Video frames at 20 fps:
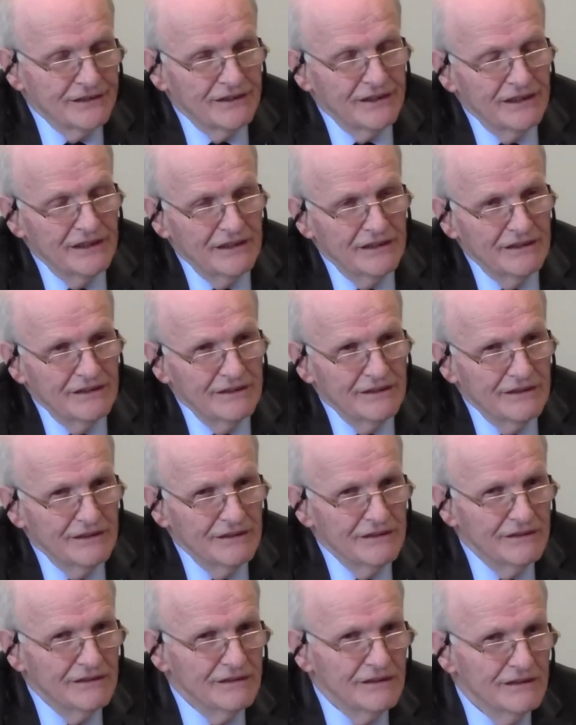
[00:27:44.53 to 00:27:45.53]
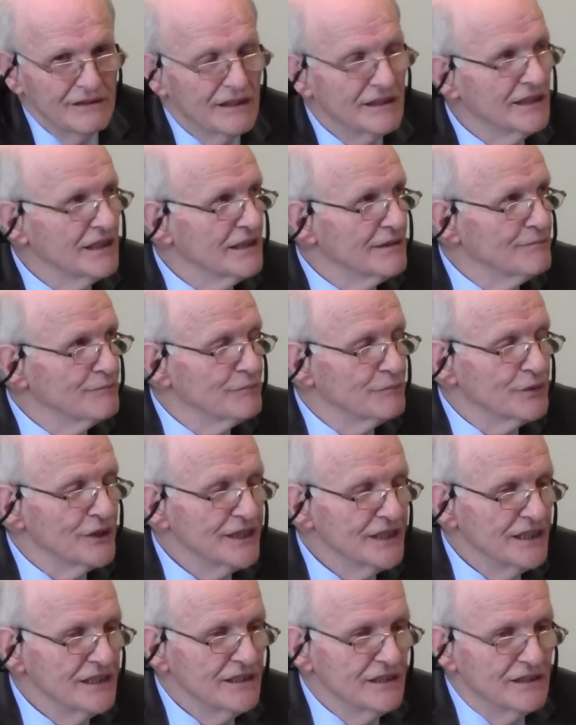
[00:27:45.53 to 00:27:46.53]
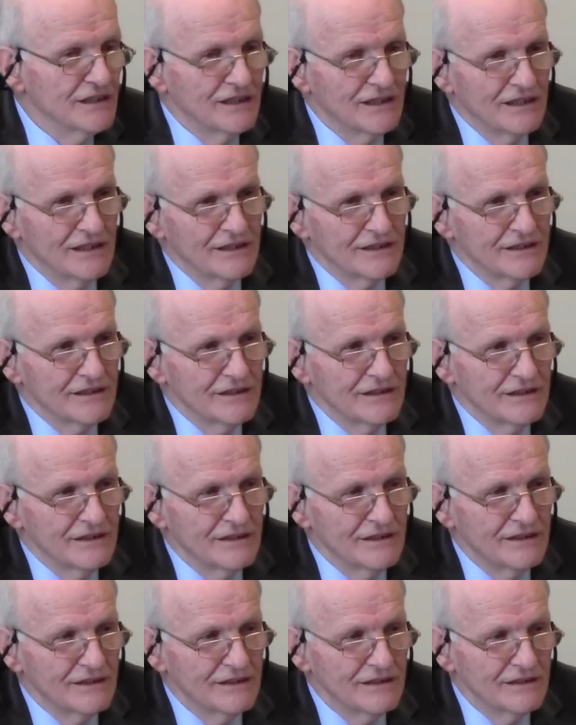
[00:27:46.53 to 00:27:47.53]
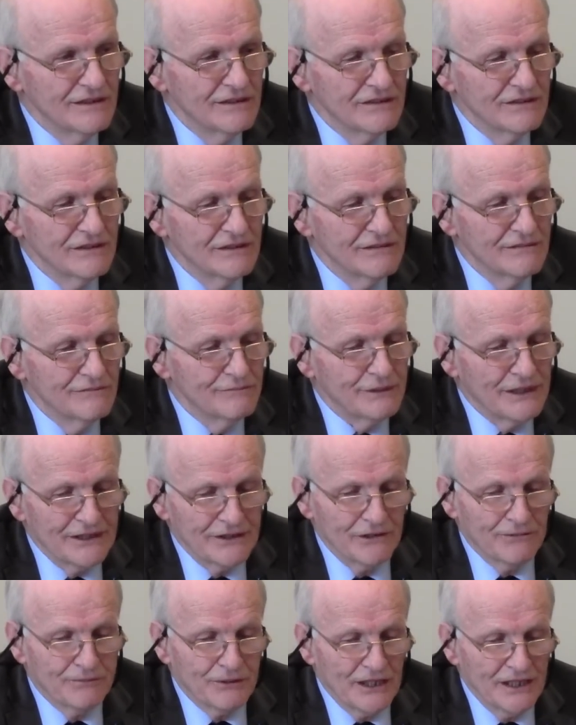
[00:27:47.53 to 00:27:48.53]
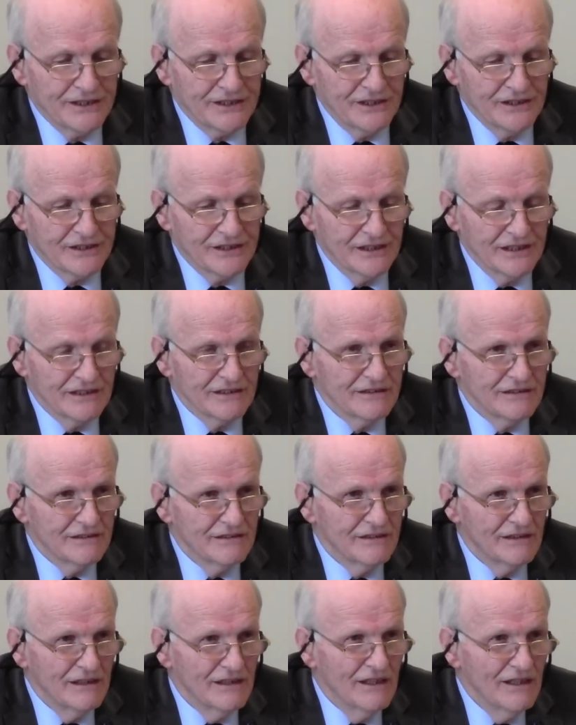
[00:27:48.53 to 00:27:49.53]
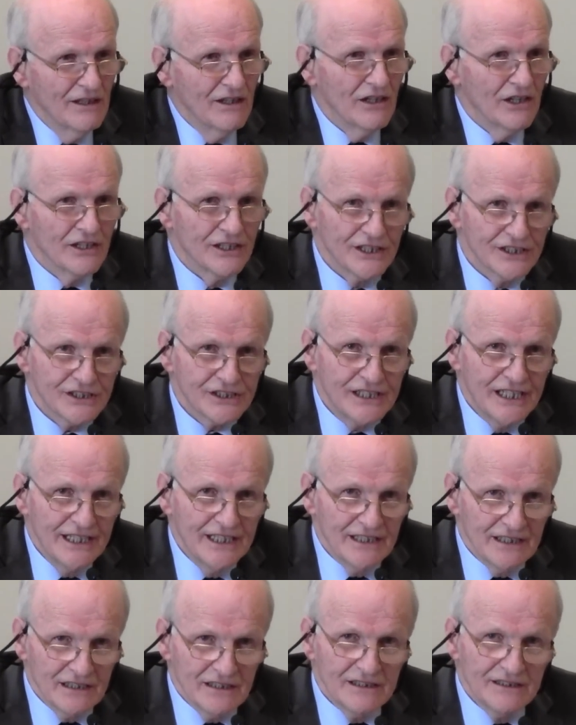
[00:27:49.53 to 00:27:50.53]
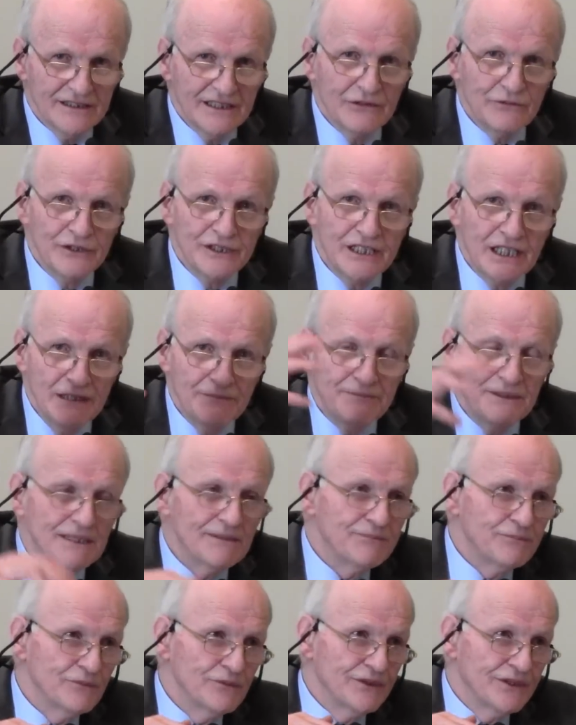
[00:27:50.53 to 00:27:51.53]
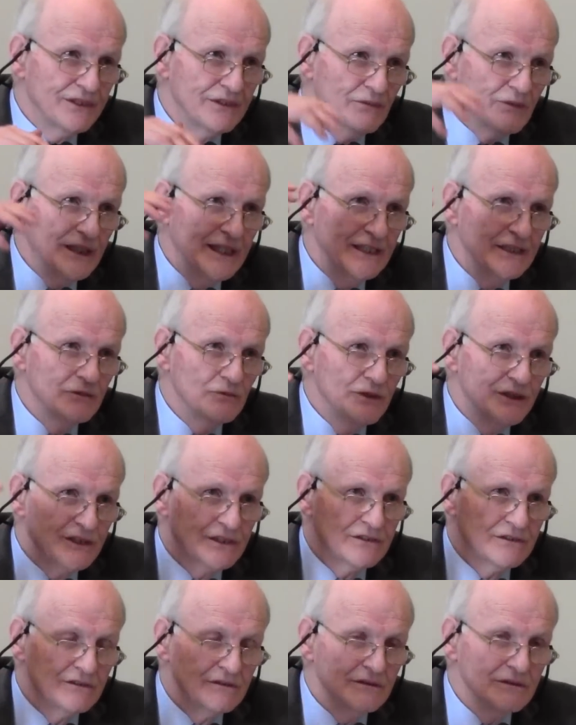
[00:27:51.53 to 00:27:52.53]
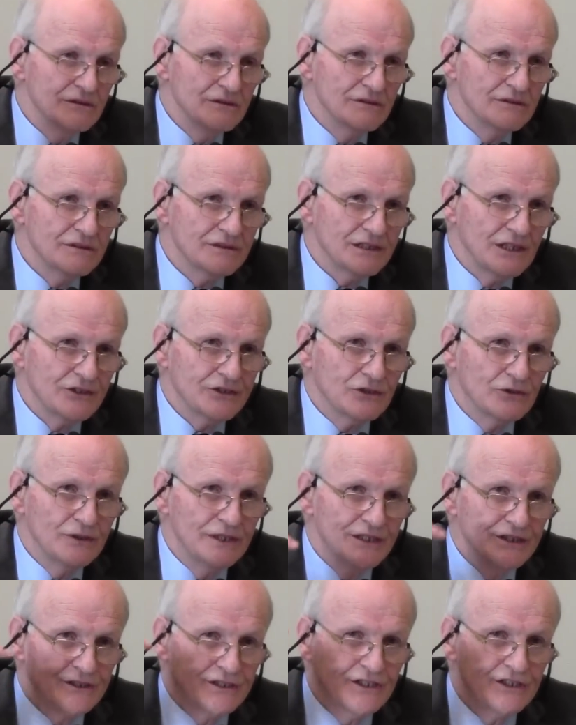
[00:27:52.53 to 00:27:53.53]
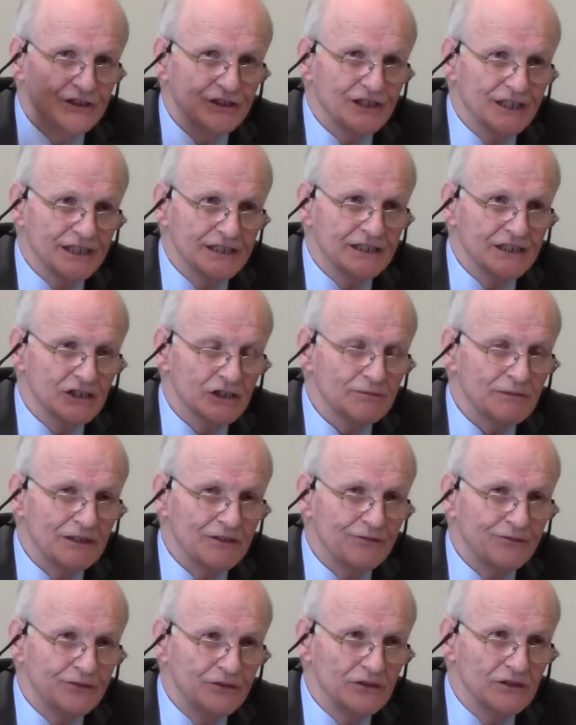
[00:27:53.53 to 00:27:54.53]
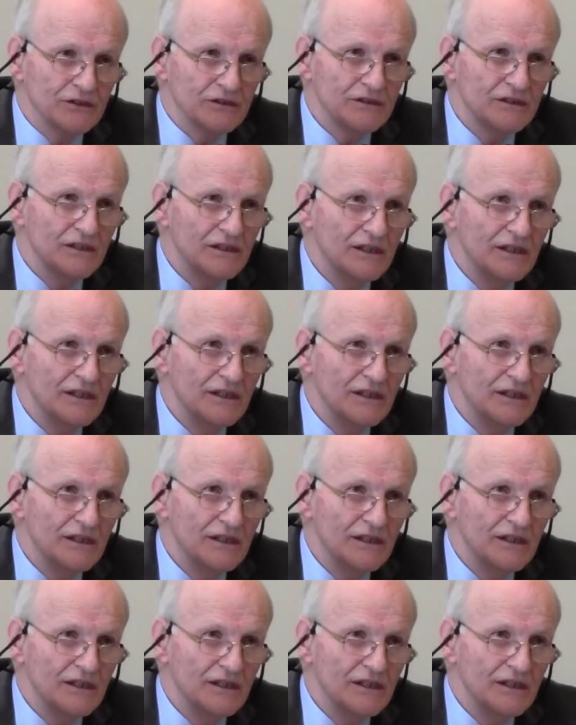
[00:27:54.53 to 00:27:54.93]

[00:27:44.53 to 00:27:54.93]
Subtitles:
the bringing on pyroprocessing on a scale that would keep up with the rate at which South Korea is discharging spent fuel,